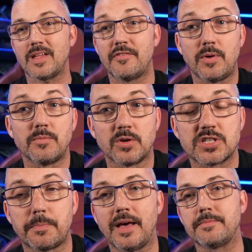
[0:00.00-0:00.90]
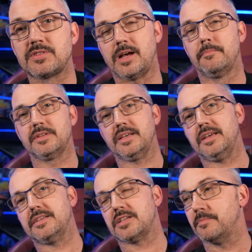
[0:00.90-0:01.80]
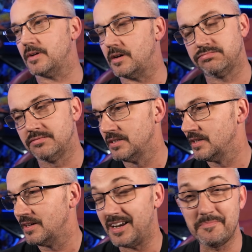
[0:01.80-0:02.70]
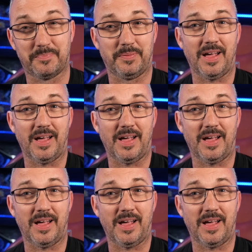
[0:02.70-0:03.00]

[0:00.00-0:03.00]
everyone wants to blame somebody. Some I don't.